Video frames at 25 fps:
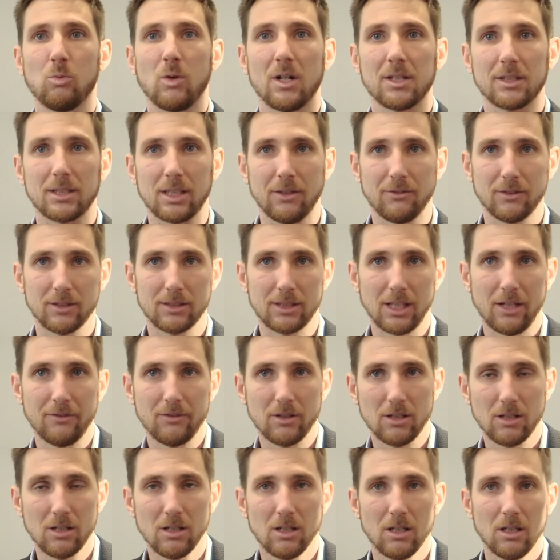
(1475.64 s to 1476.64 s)

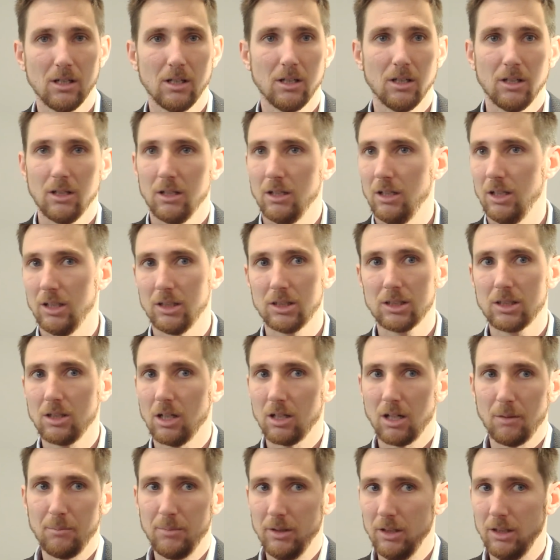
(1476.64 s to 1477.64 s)
177. It's
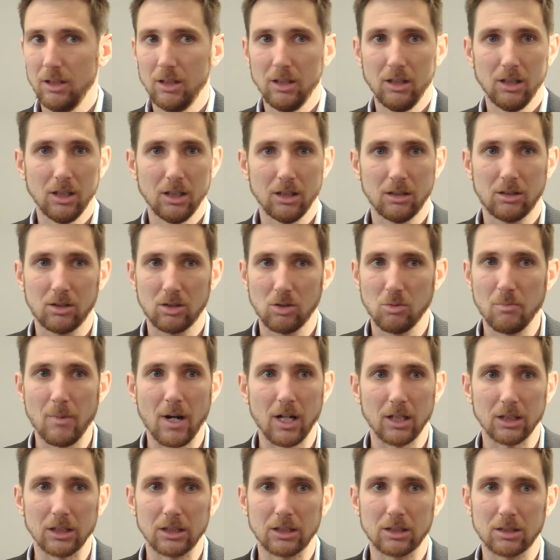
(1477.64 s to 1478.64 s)
gonna be 2
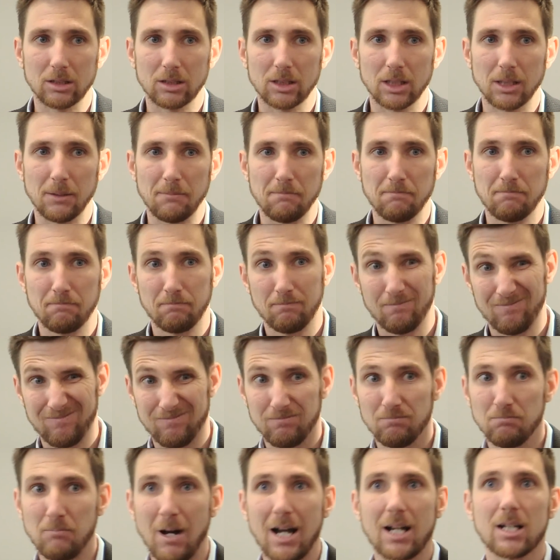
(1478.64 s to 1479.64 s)
months
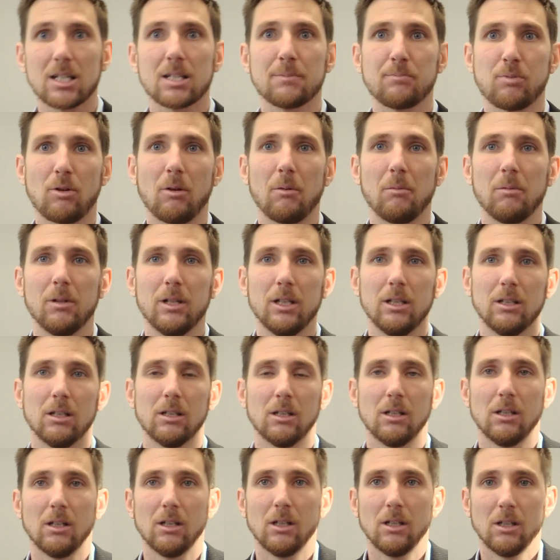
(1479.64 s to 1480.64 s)
max probably.
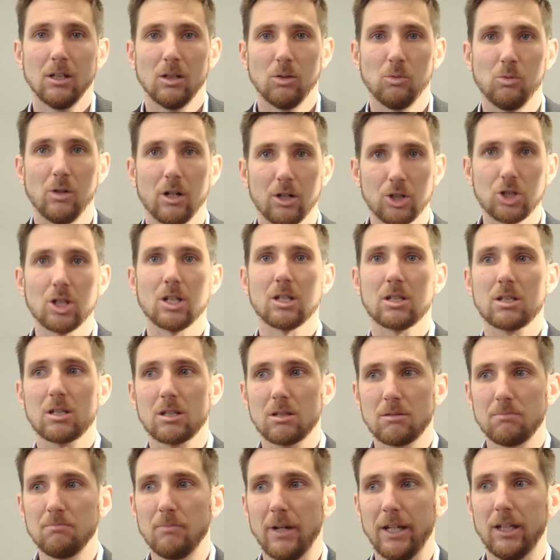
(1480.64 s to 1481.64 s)
We're just
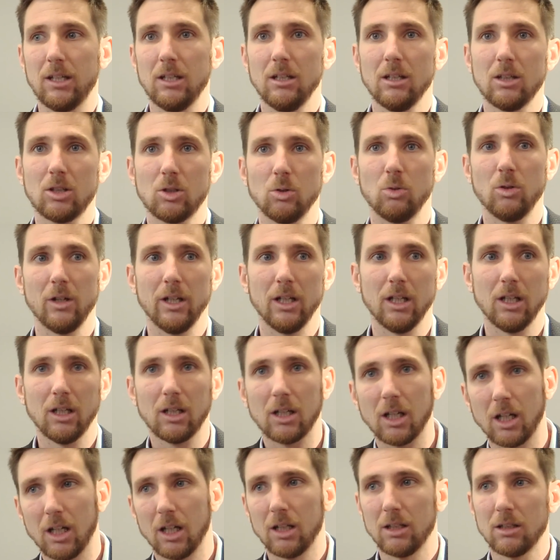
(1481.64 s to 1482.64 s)
making tooling,
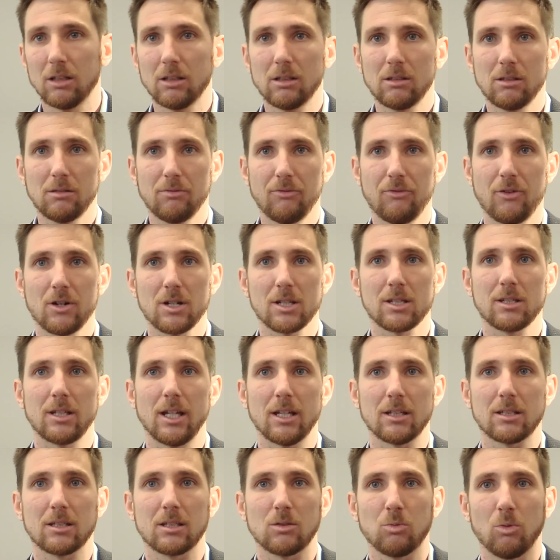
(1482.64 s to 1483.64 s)
and first
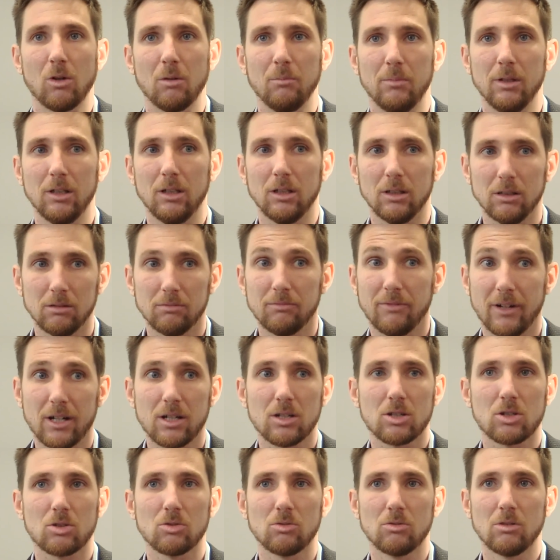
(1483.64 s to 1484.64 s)
tests will be
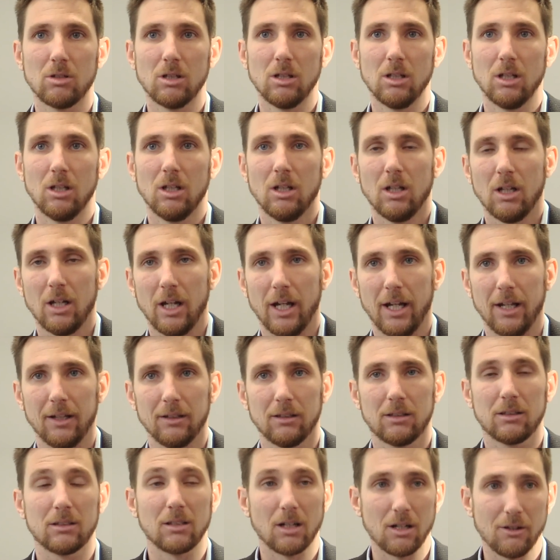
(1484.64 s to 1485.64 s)
very soon.
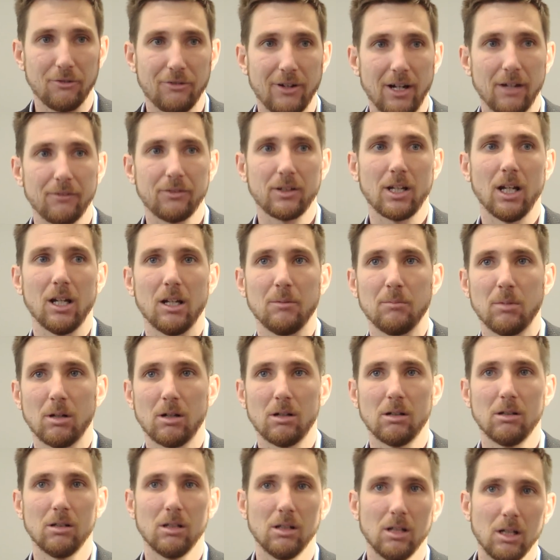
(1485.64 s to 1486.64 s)
And 35
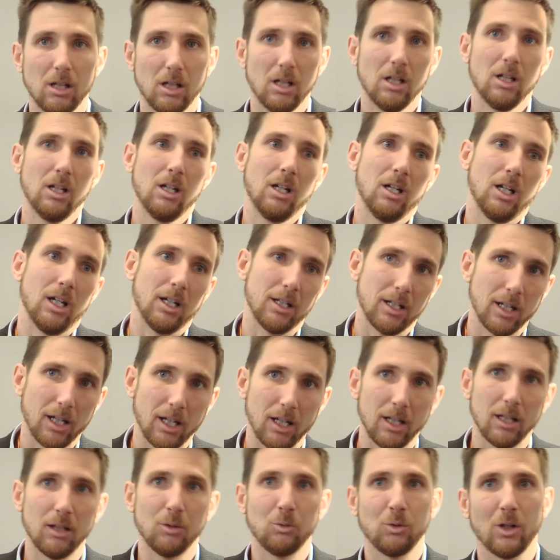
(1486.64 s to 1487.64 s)
caliber, and
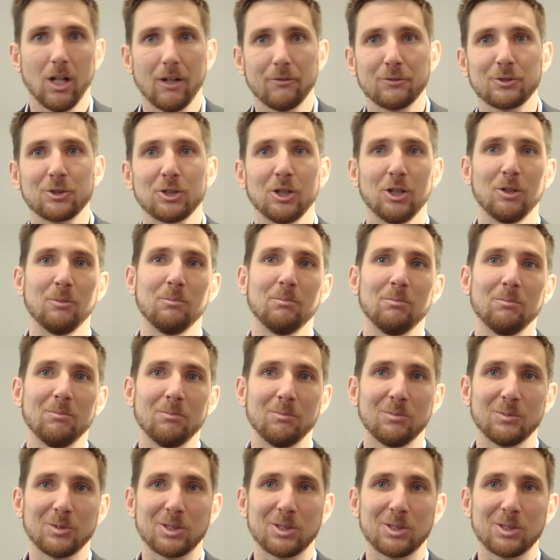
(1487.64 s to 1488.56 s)
then we have some